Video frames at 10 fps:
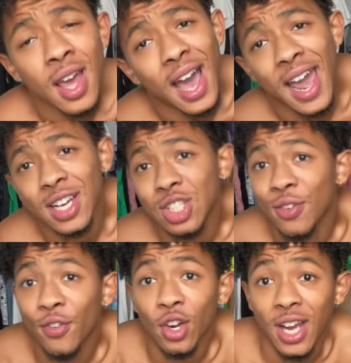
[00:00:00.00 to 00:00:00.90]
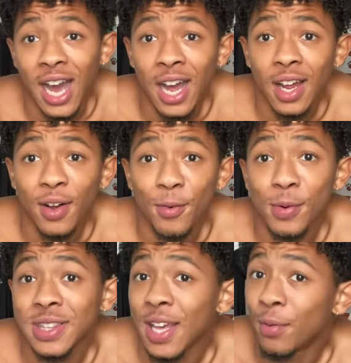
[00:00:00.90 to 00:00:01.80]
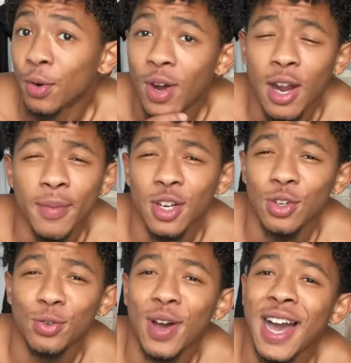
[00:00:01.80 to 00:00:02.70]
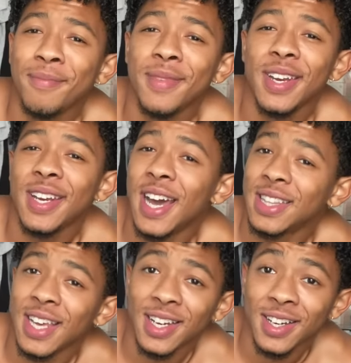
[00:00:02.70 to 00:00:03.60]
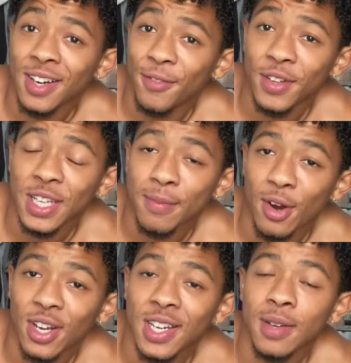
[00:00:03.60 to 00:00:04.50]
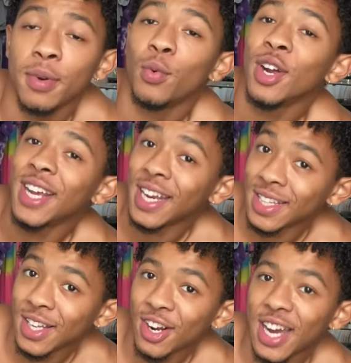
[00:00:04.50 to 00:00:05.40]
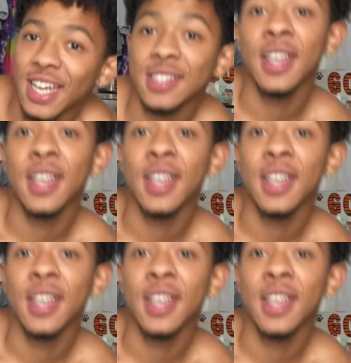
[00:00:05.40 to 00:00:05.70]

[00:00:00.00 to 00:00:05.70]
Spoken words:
actually forgot what they required me to do. I'm not that good at affiliate marketing, but we're getting there, guys.